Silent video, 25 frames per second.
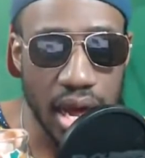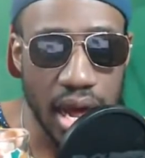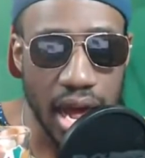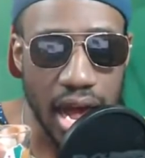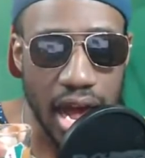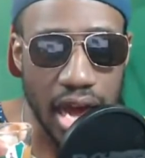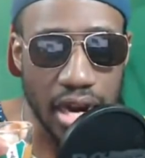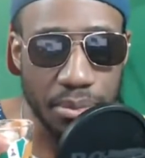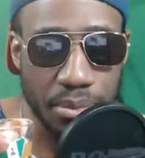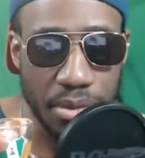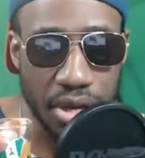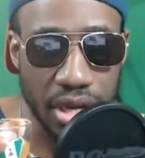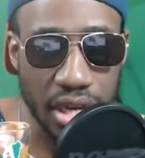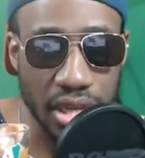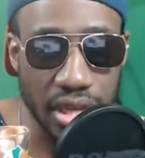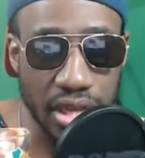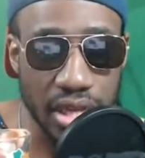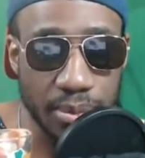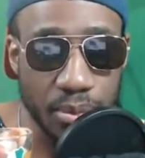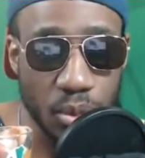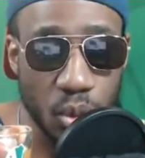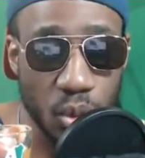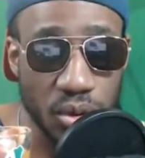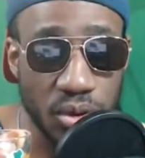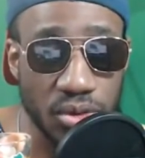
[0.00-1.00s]
and making
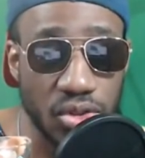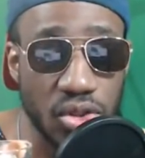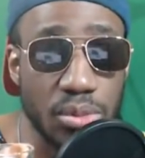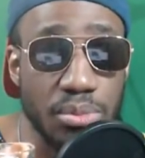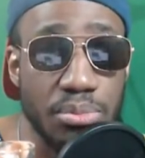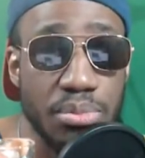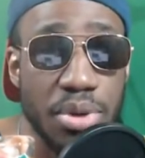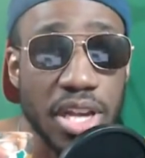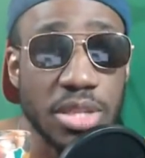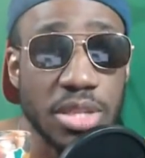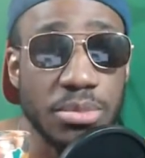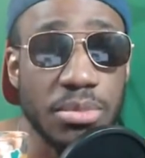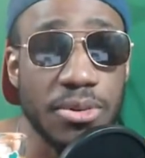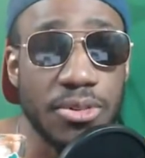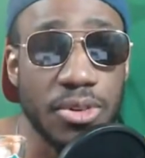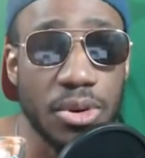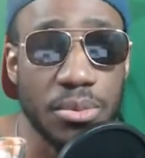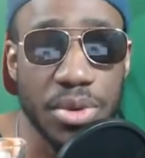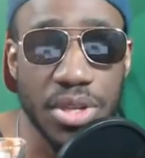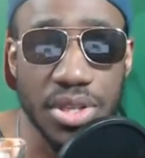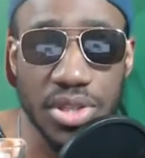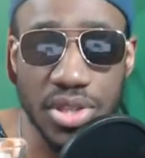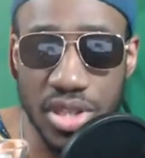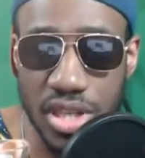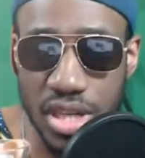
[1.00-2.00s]
them one of the best
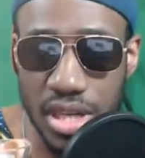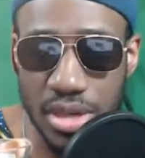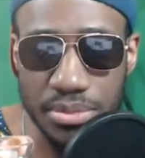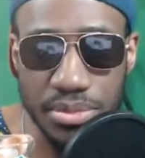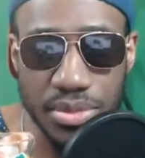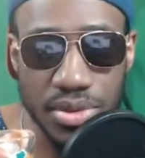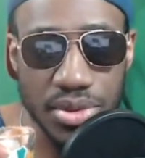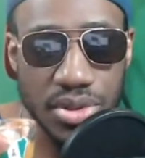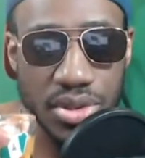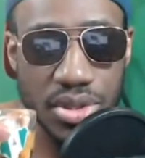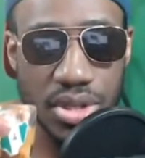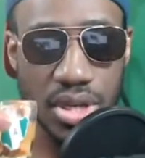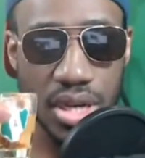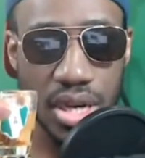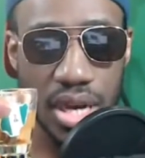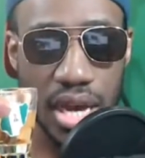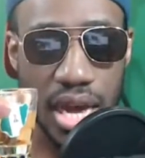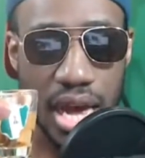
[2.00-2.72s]
performing teams